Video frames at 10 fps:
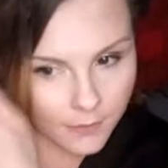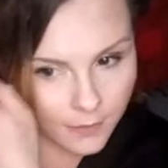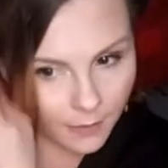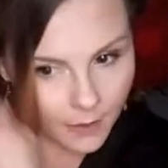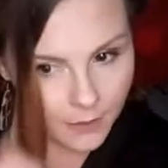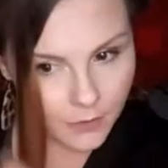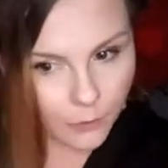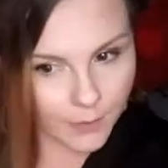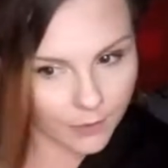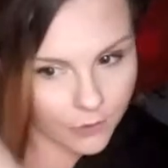See, I got
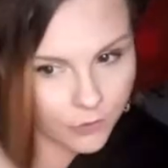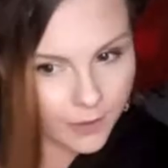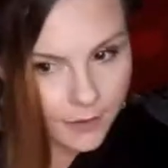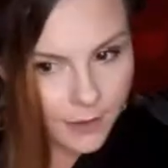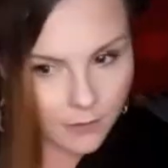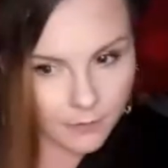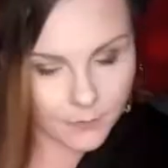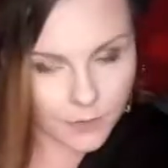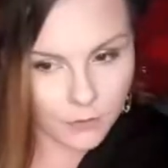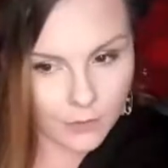two bigger strands here,
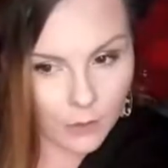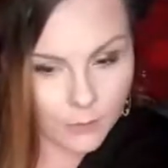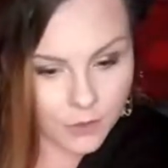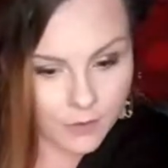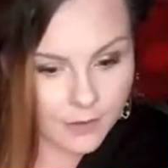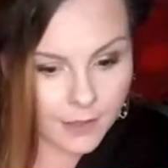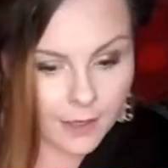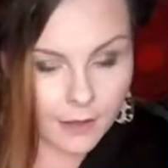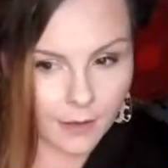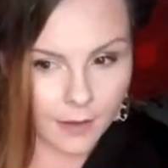so now I'm just going to
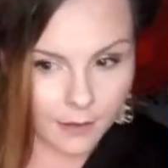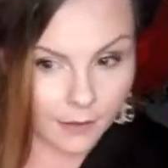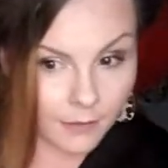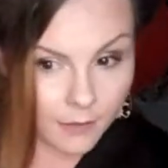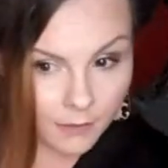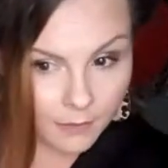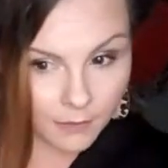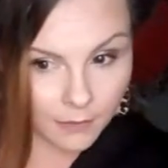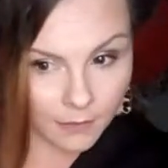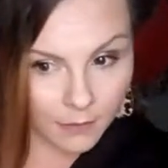take and
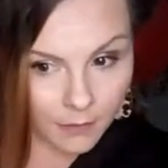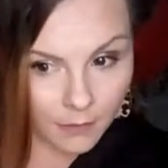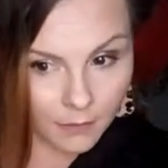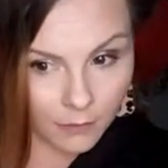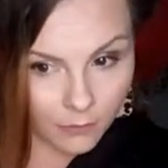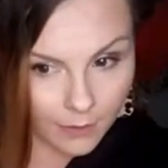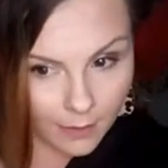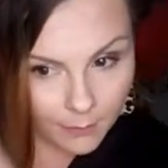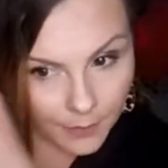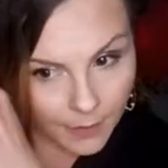
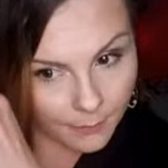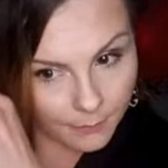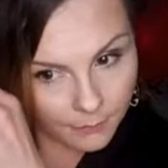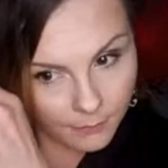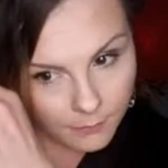grab them.